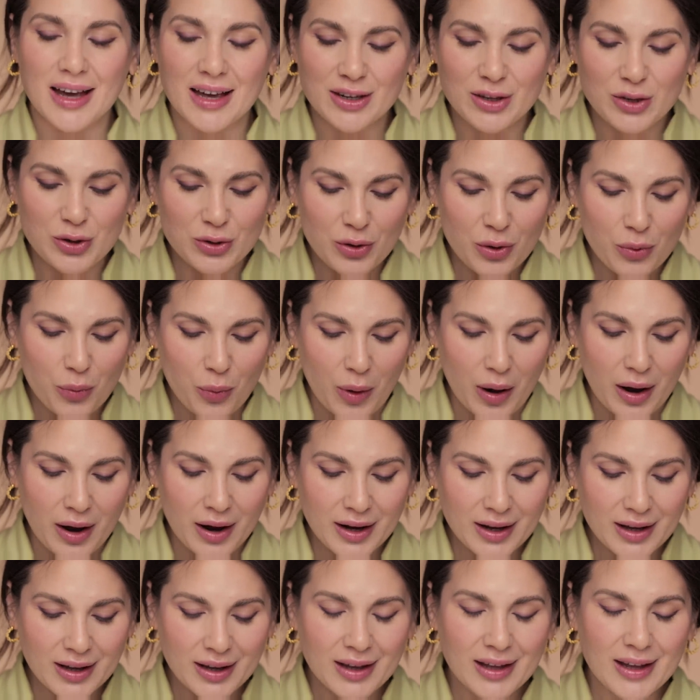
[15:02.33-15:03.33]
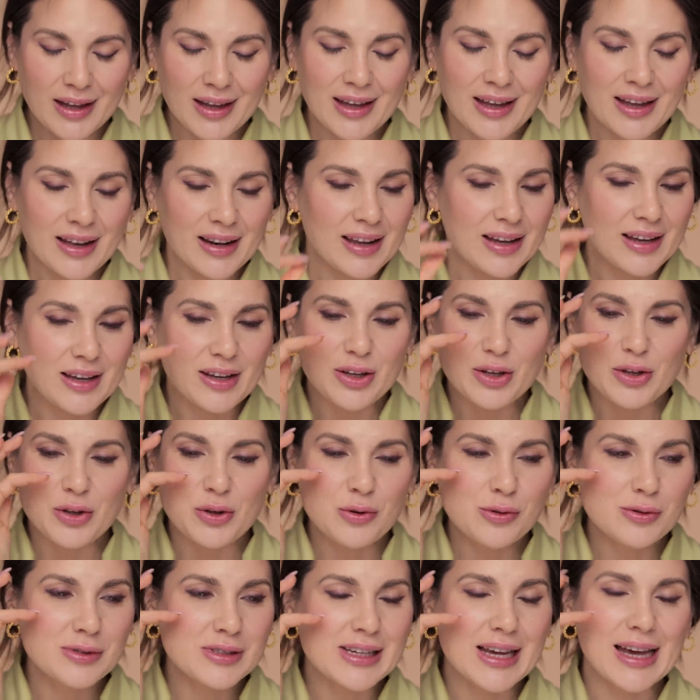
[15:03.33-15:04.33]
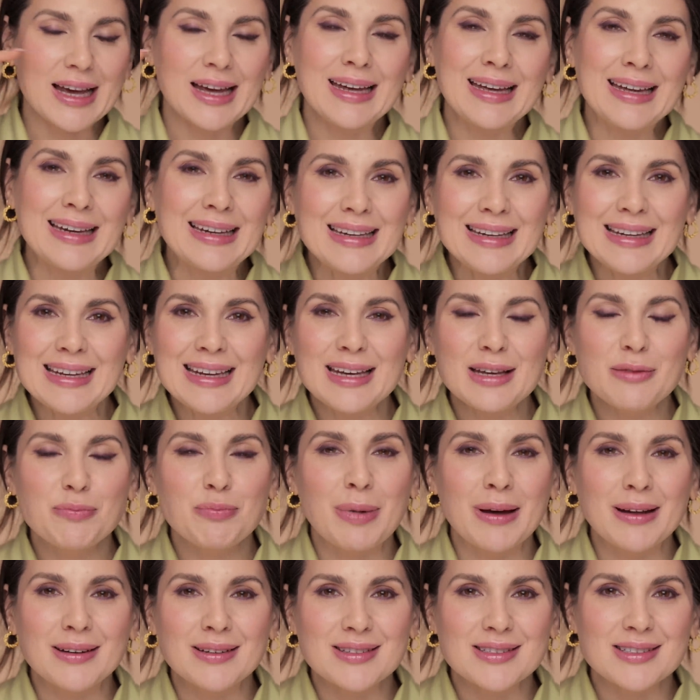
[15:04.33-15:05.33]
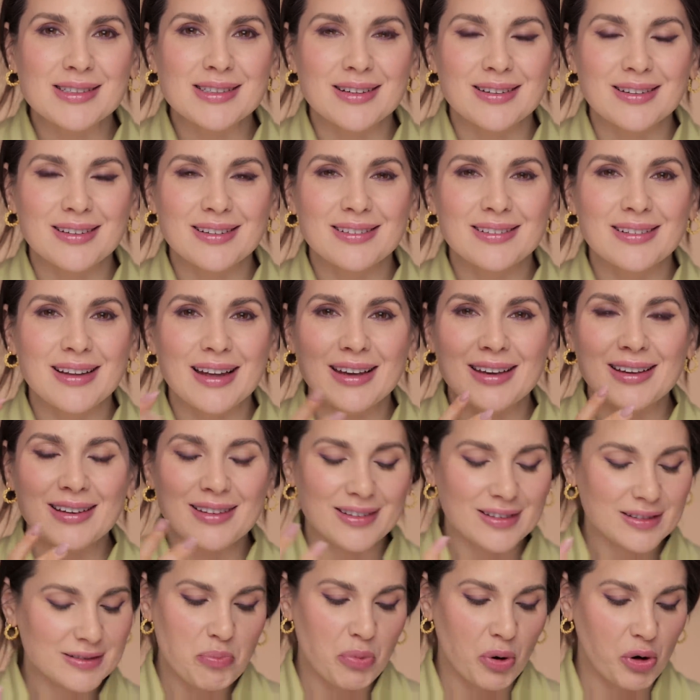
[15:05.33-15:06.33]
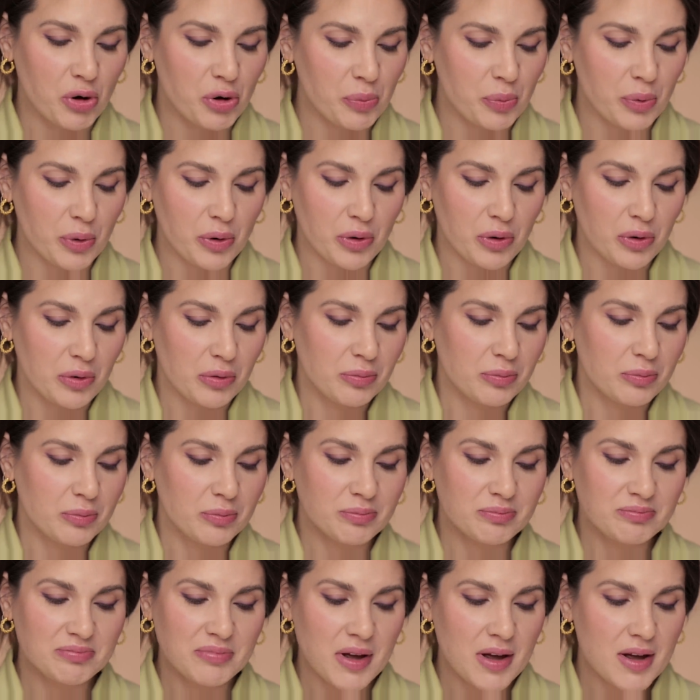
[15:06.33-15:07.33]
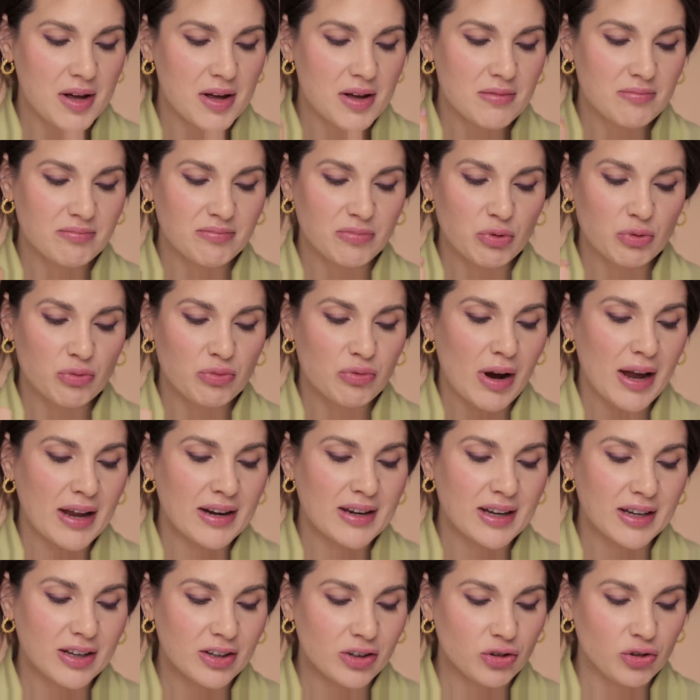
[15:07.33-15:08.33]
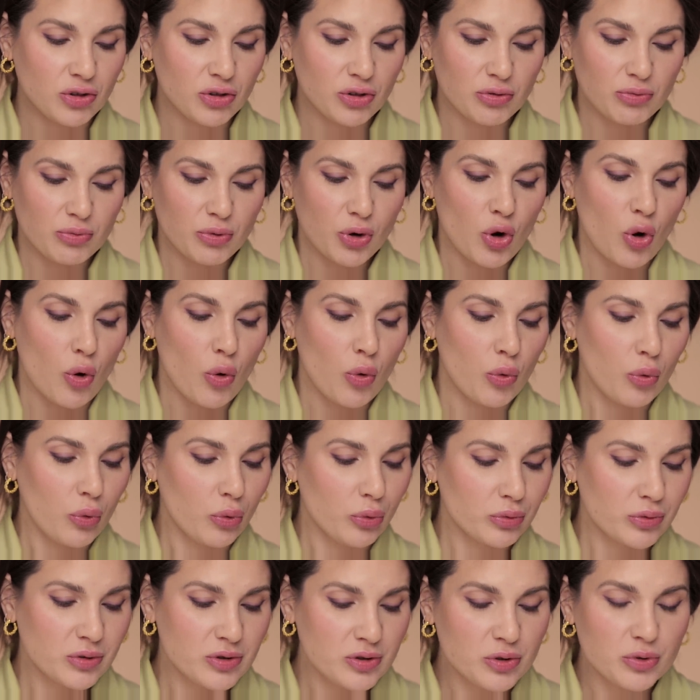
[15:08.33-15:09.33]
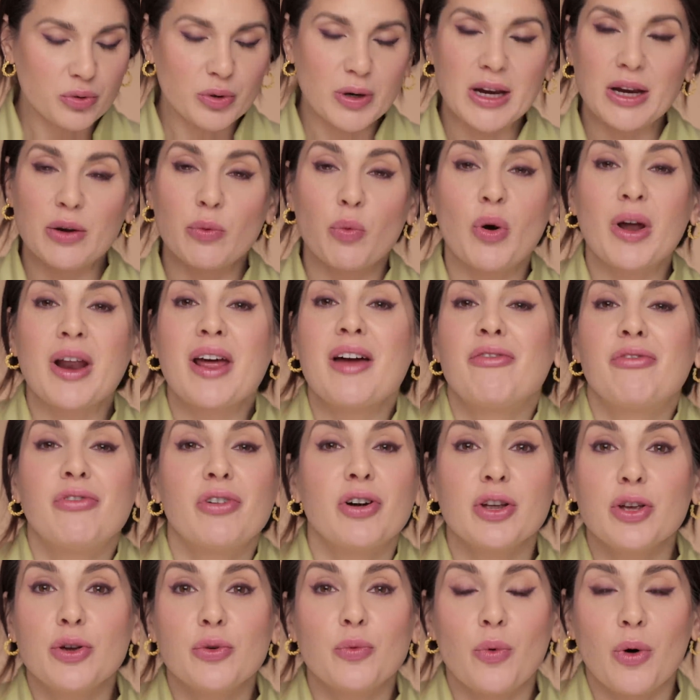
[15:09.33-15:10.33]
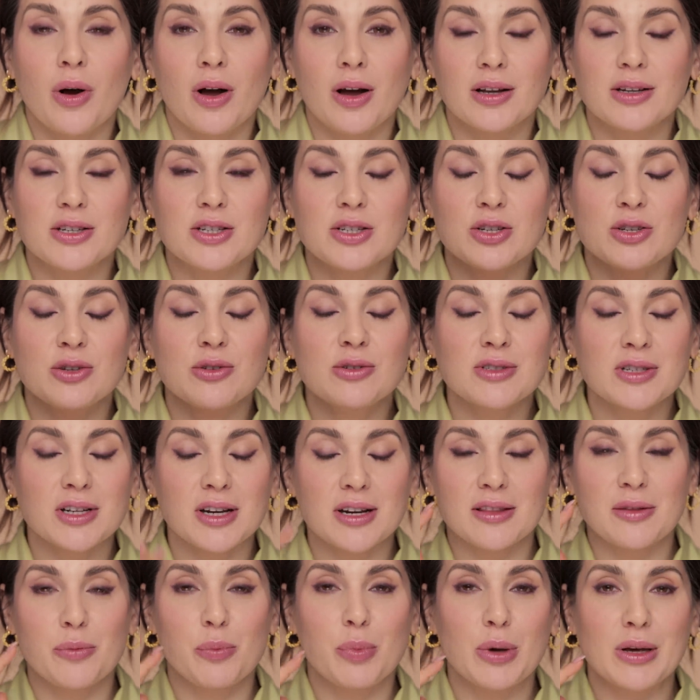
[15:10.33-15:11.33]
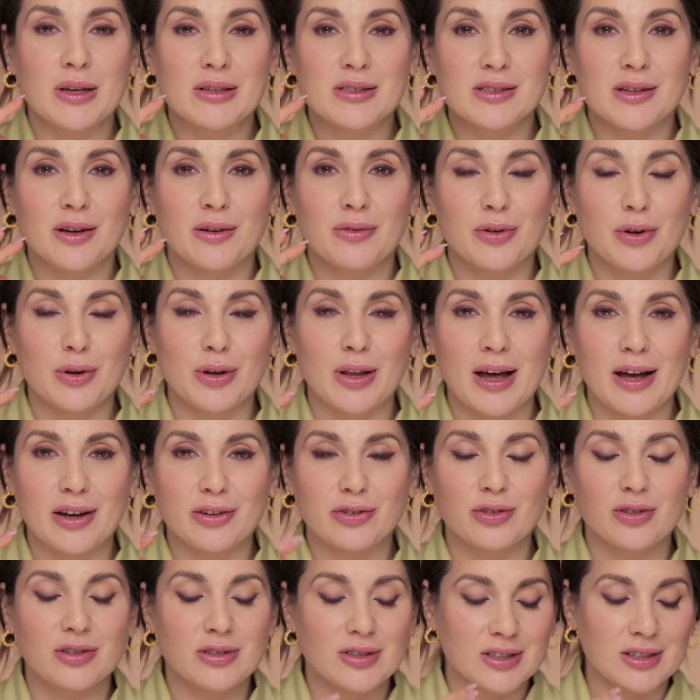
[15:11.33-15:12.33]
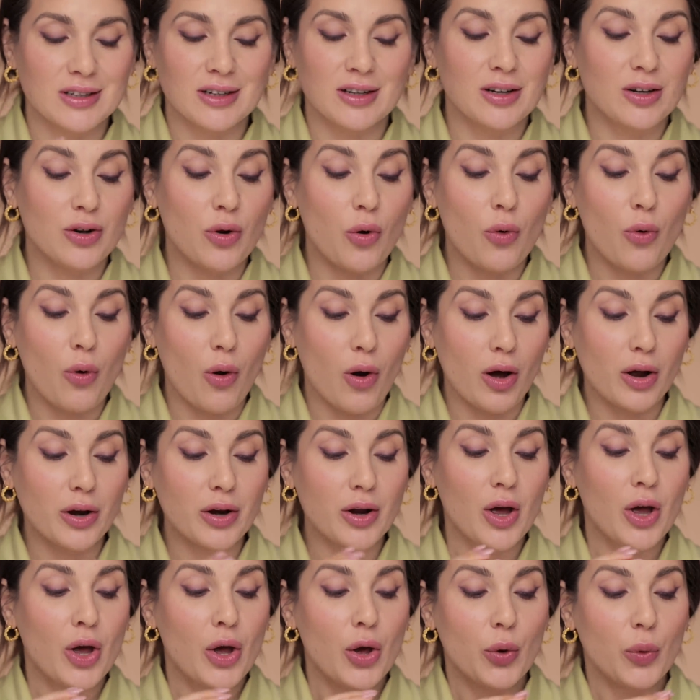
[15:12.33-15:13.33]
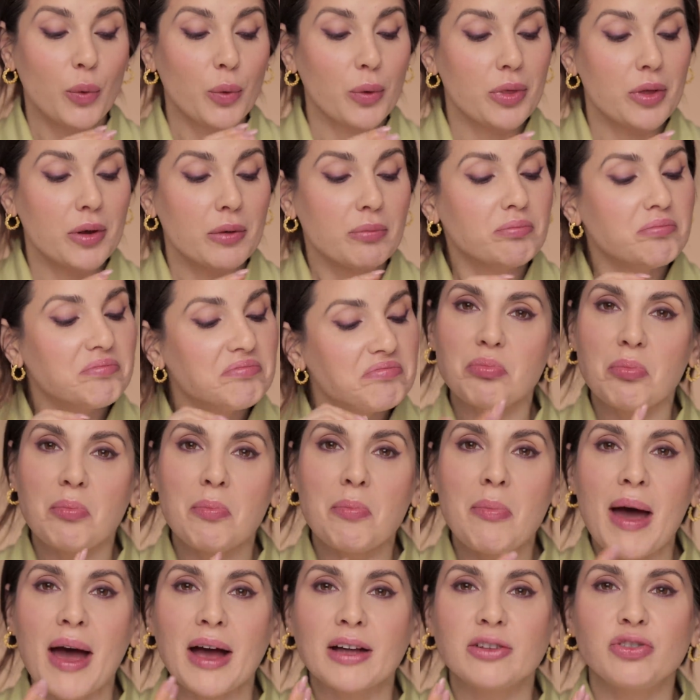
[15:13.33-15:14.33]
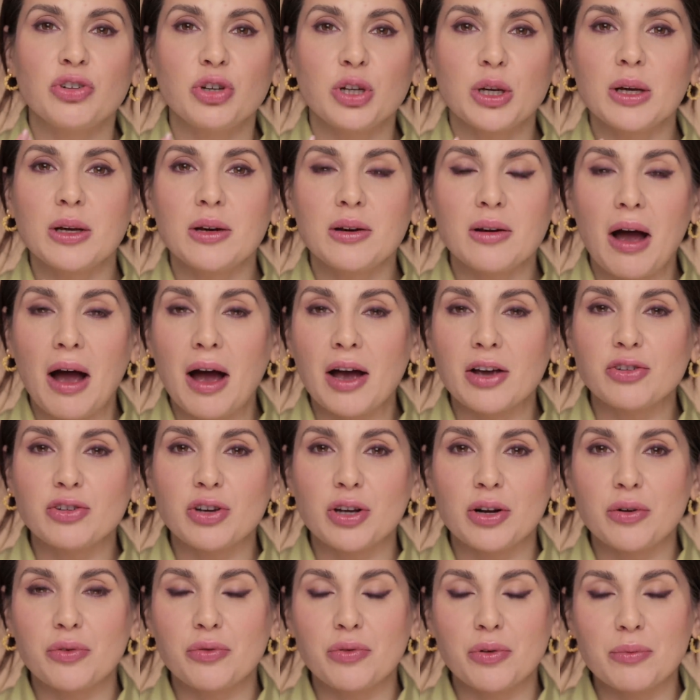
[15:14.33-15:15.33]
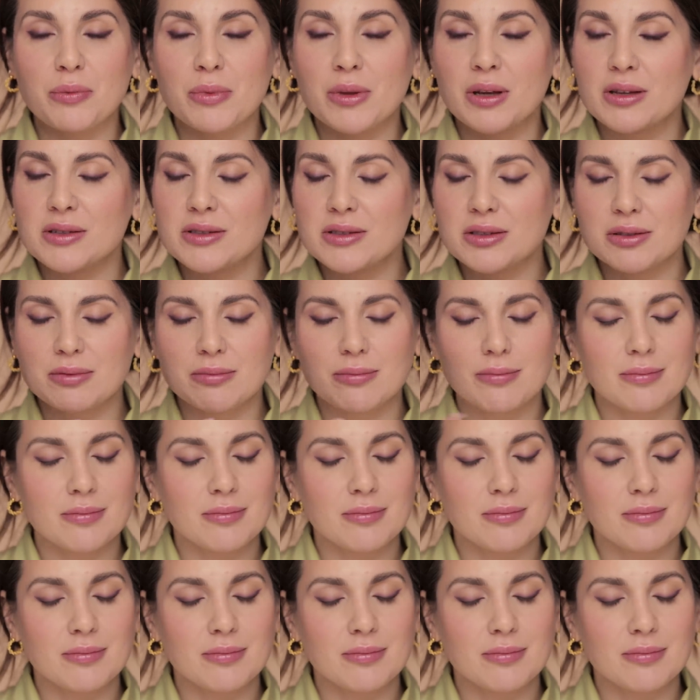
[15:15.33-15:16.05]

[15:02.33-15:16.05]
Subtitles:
And you know why? Like, use any pencil, like purple, reddish, gold, green, whatever you want. Use it at the base of your lashes and then go on with a matching eyeshadow from this.